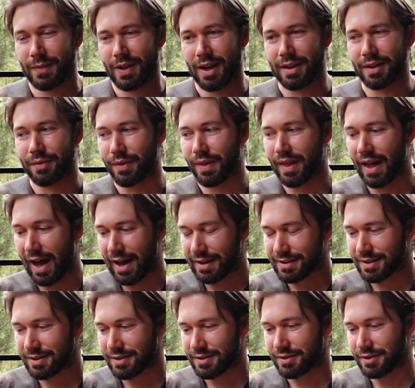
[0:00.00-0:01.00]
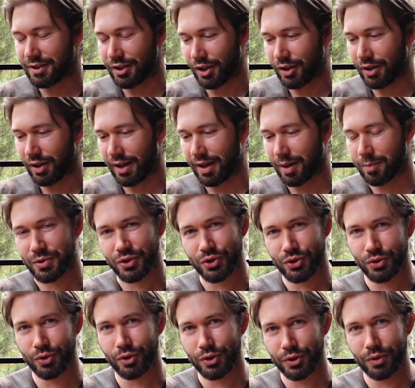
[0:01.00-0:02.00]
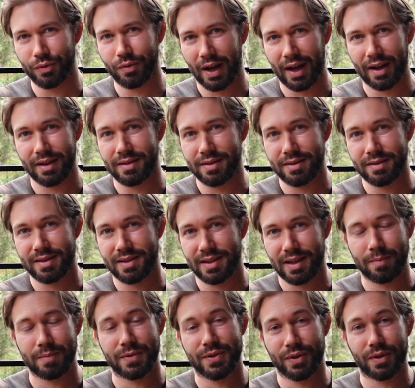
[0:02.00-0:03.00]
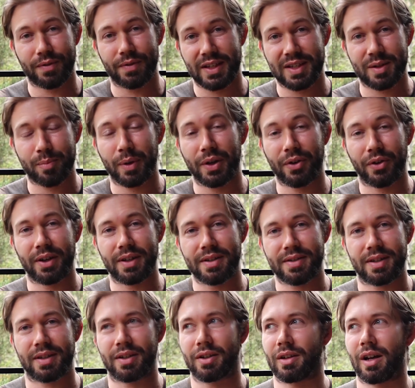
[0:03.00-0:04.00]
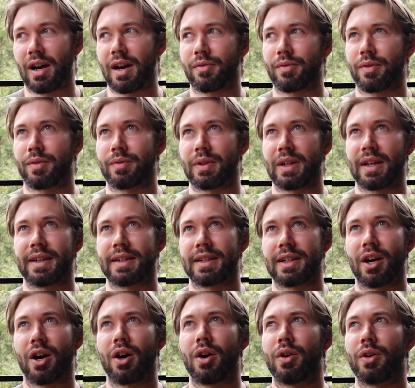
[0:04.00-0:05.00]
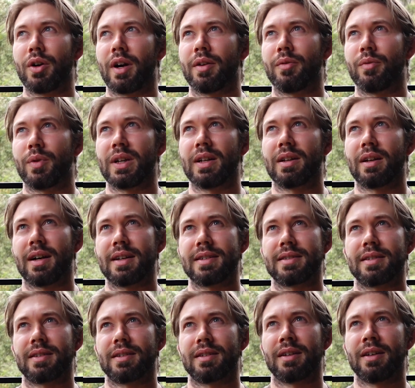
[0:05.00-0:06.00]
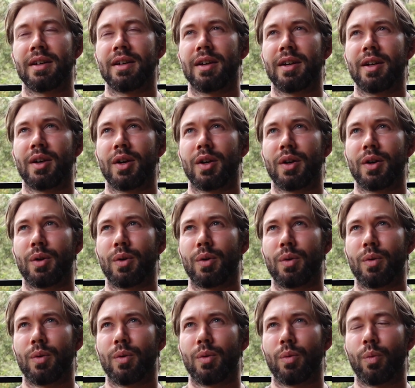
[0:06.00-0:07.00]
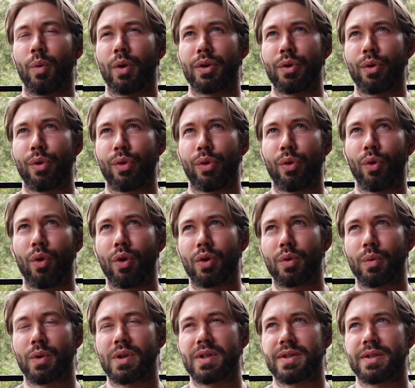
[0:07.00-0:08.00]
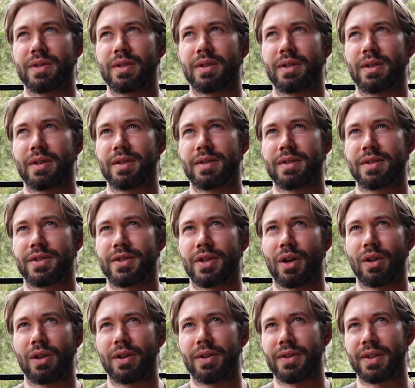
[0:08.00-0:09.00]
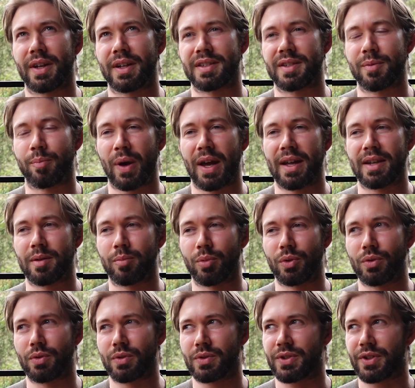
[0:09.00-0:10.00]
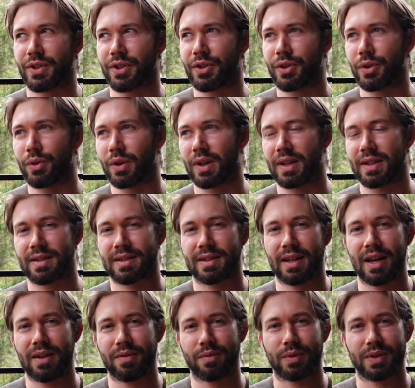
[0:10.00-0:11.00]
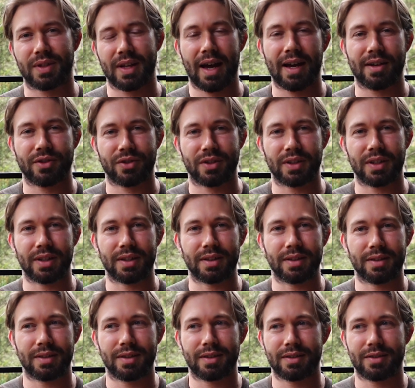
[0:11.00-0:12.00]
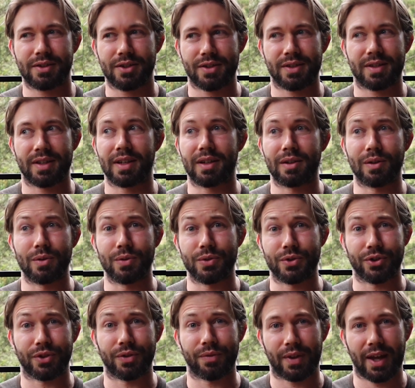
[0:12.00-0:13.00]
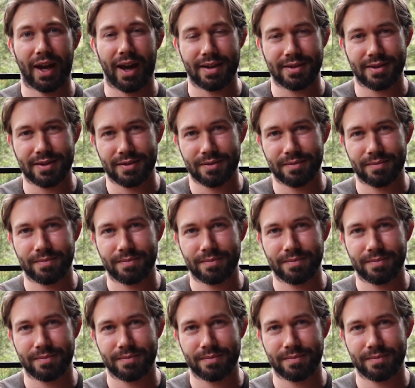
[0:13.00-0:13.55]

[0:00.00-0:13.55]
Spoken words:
And if that, and I'm sure you've had some sort of experience in your life of letting go and realizing what you thought was solid and dependable, secure and safe was actually just the illusion of that.